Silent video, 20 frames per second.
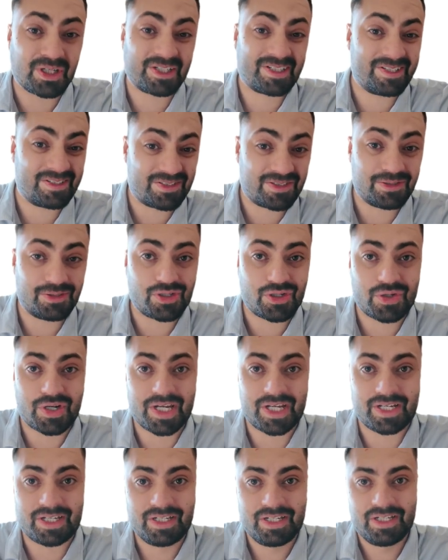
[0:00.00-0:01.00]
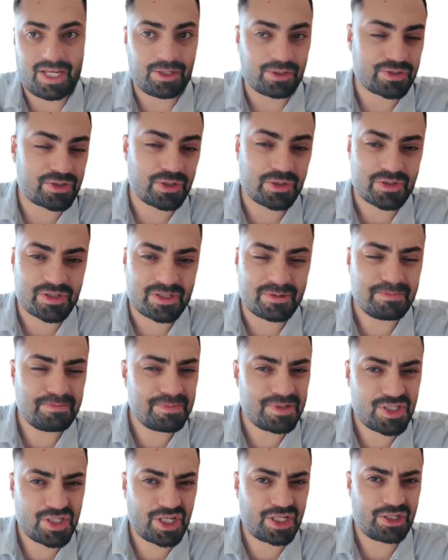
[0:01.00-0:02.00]
markets to trade, and also
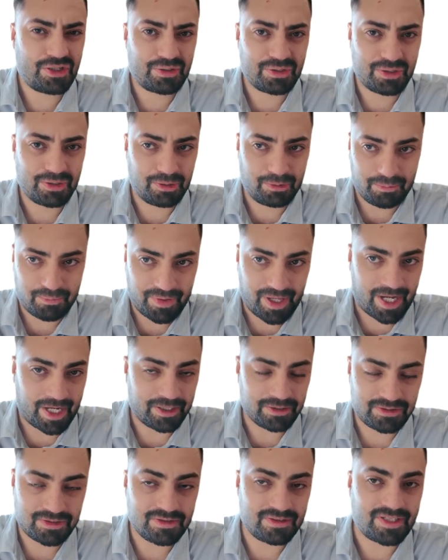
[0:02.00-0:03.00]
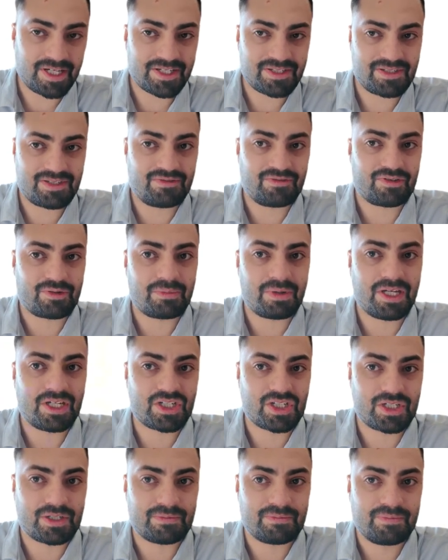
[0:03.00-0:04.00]
some general how to test
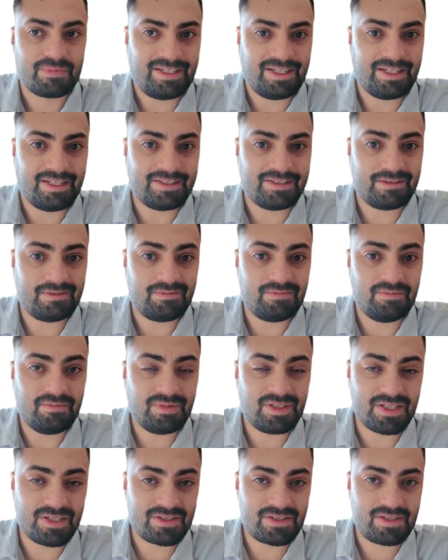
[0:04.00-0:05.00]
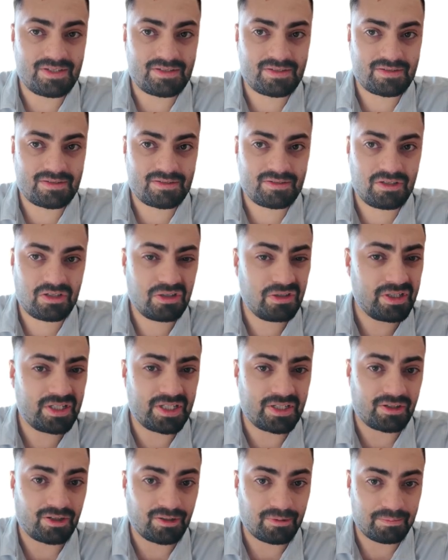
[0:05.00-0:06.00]
information. And this is good
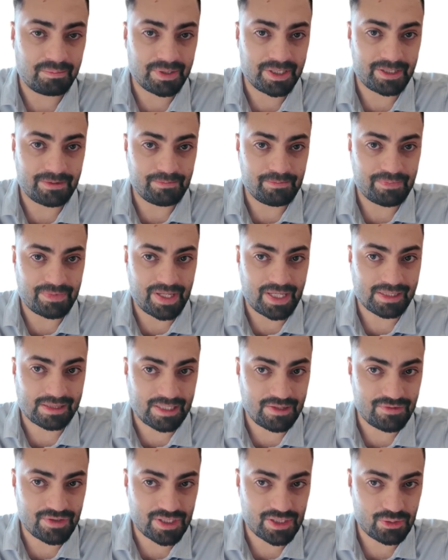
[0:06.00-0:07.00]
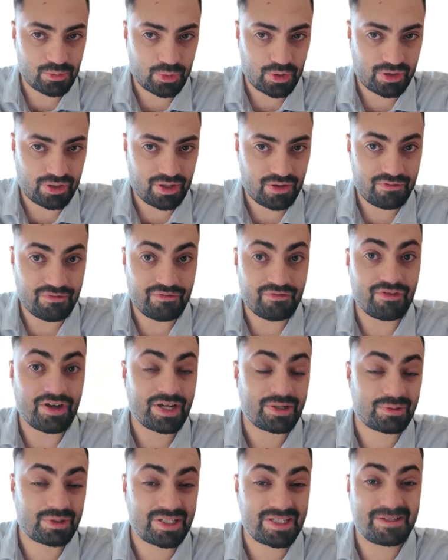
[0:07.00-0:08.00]
and all, but it leaves us with a
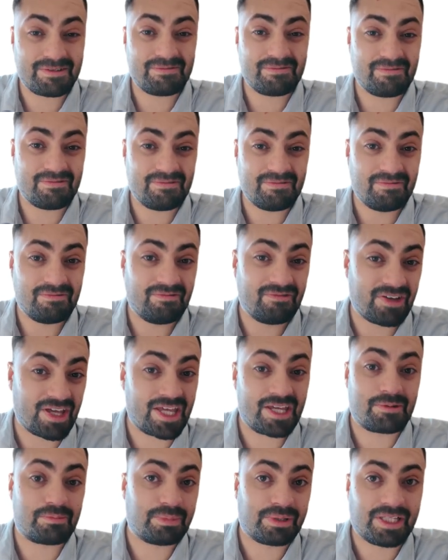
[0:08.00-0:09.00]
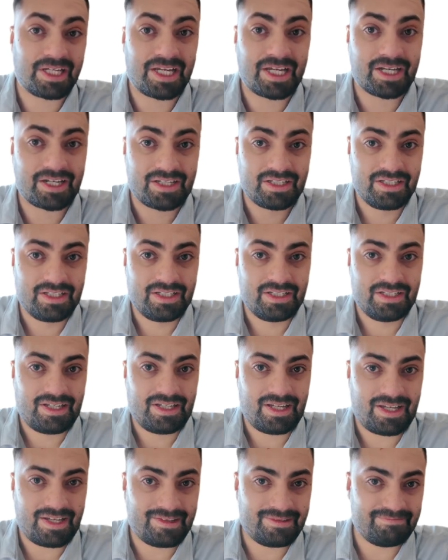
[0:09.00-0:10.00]
very vague plan.
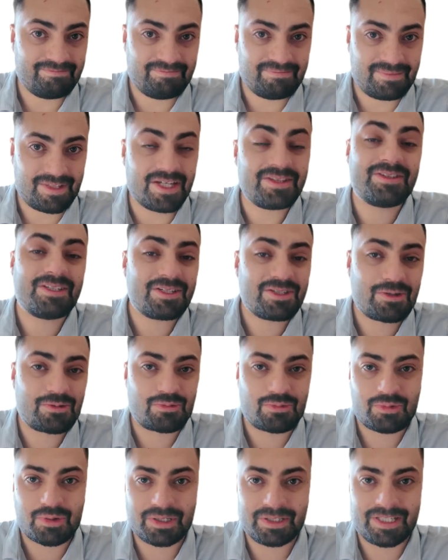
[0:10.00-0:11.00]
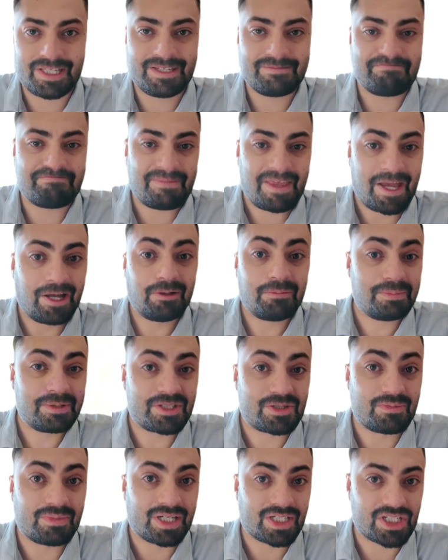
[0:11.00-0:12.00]
And that doesn't really help
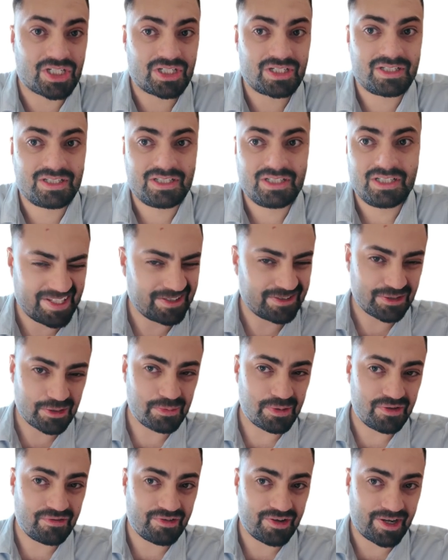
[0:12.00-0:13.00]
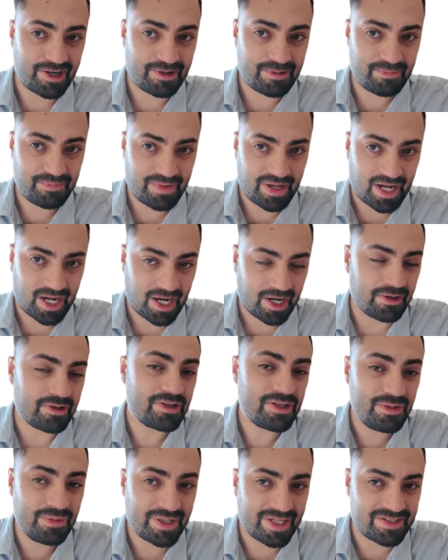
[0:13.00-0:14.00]
us much. And to be fair, how
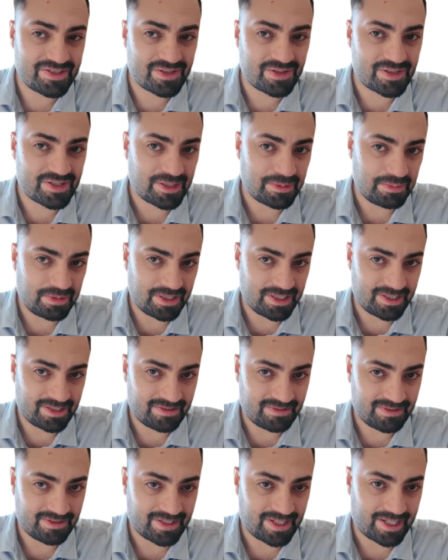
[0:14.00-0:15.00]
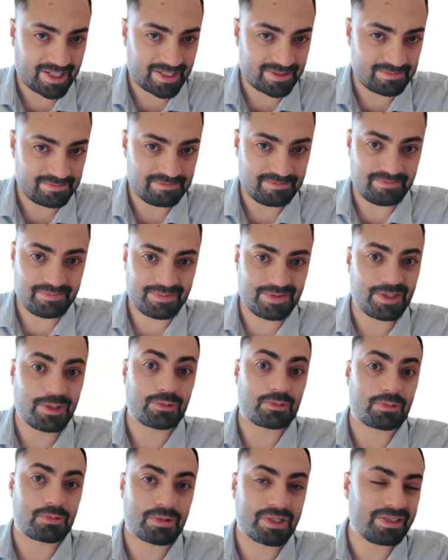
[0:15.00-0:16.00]
do you answer something that
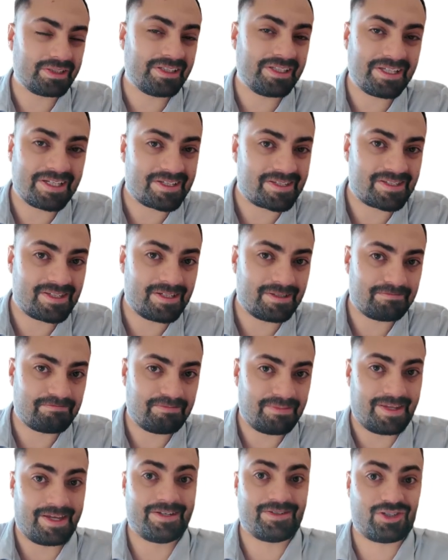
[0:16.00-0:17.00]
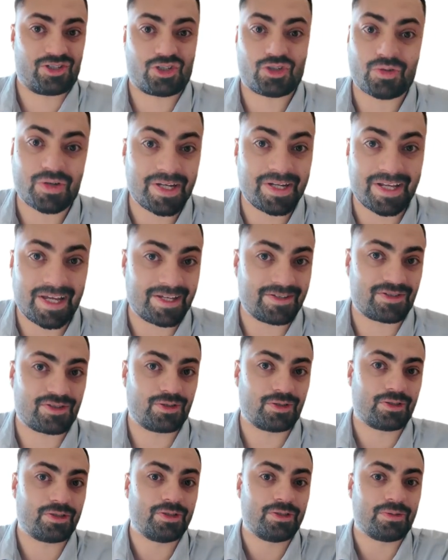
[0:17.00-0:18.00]
there really isn't a straight
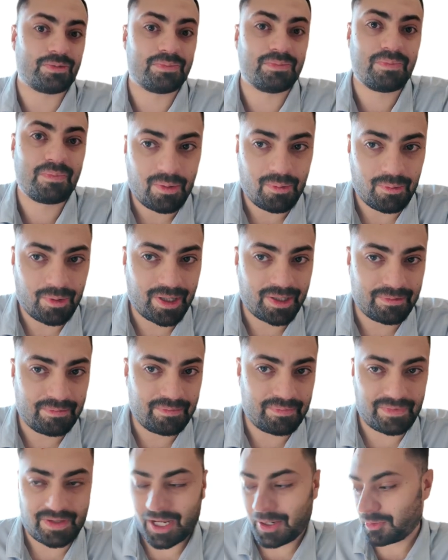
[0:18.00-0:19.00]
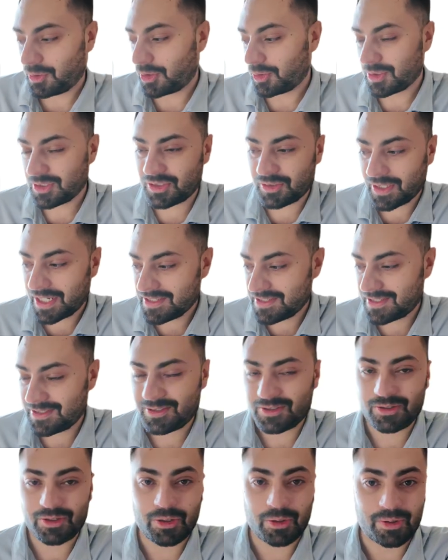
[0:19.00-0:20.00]
answer to? Well, I'm going to ask
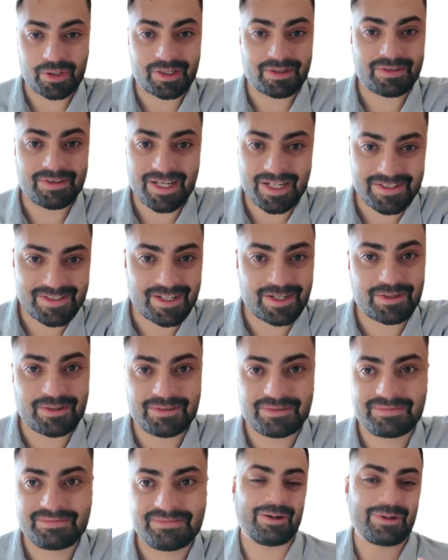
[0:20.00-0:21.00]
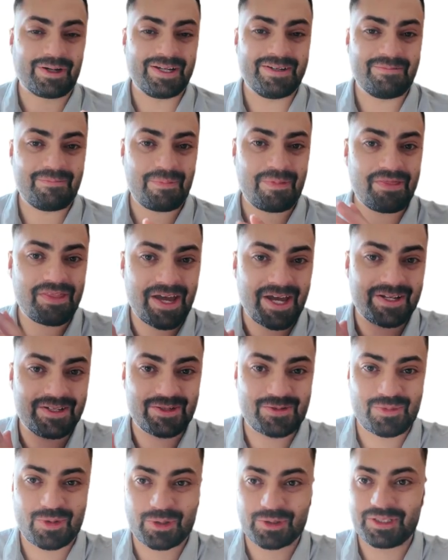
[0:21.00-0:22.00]
it to code it, that's how. All right, that
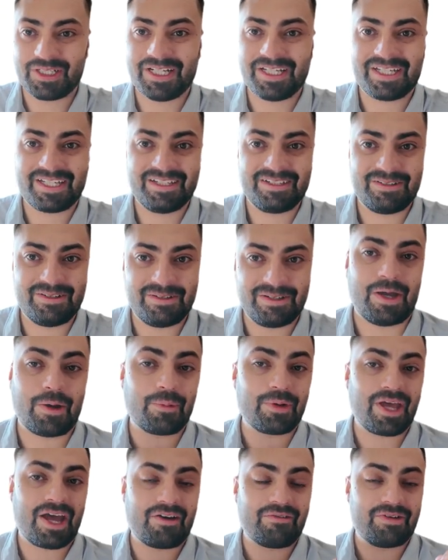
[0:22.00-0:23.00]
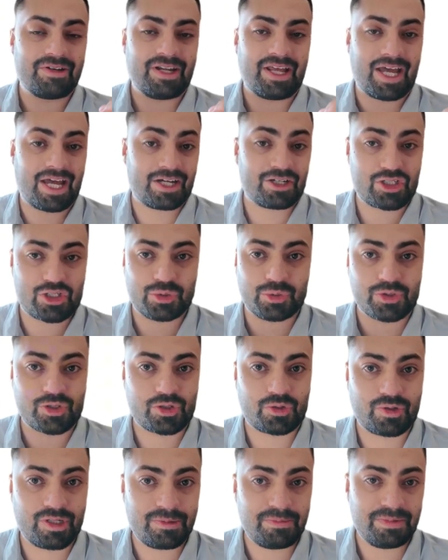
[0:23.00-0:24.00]
is more like it. Now we have an actual
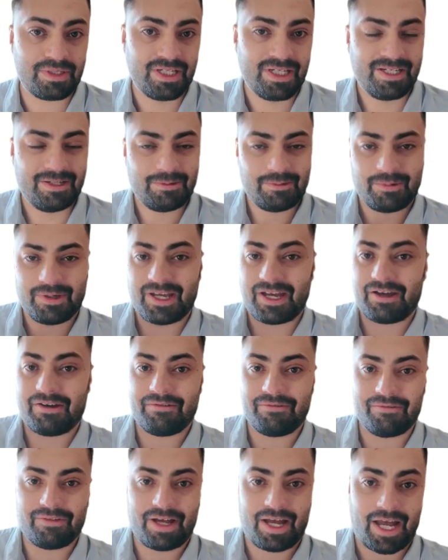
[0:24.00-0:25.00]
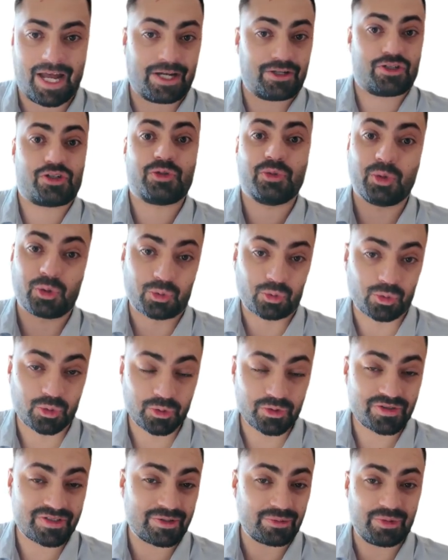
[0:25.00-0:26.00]
script, we have actual
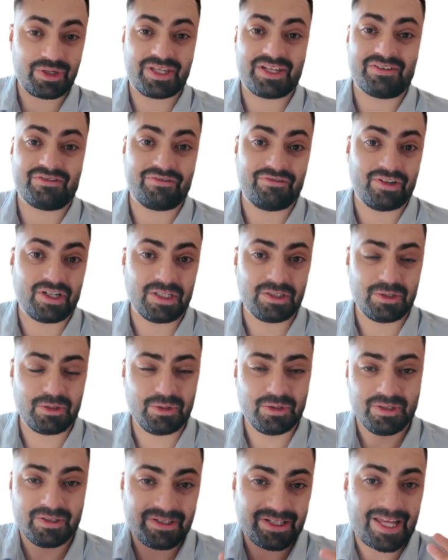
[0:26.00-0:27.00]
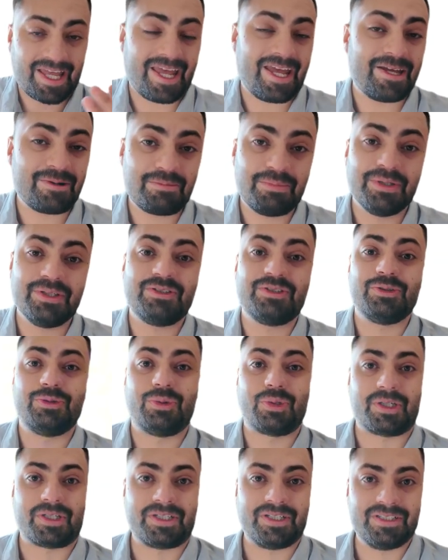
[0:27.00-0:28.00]
rules that we can follow and put to
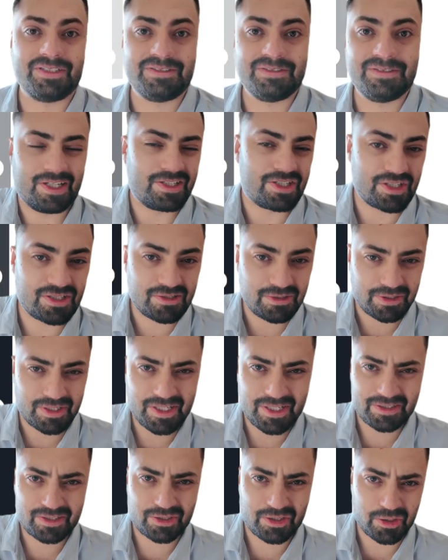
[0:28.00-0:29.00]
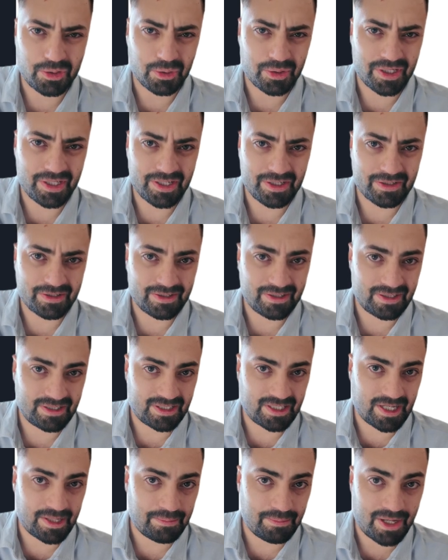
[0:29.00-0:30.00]
work. And just looking at the code here,
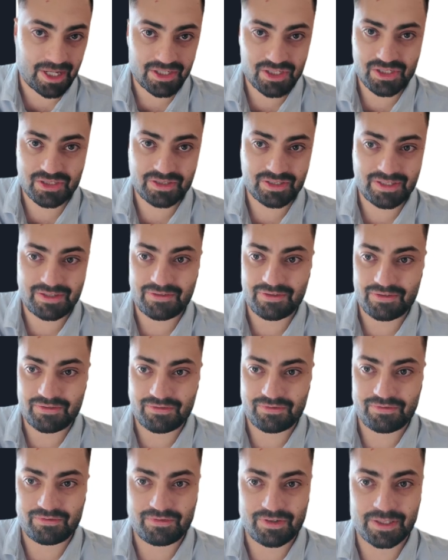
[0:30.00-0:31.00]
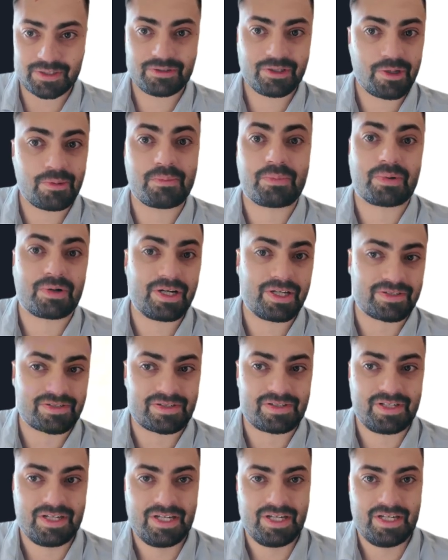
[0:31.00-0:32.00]
I'm actually fairly
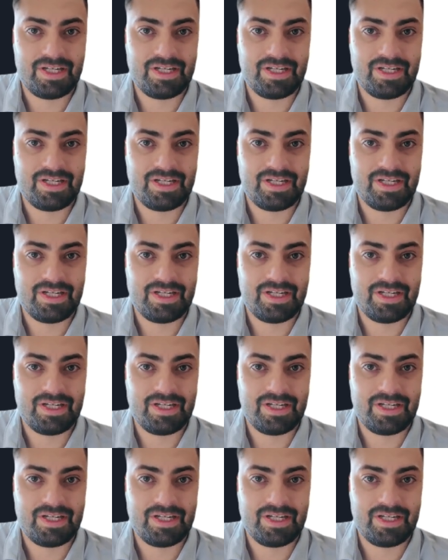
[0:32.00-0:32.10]
impressed.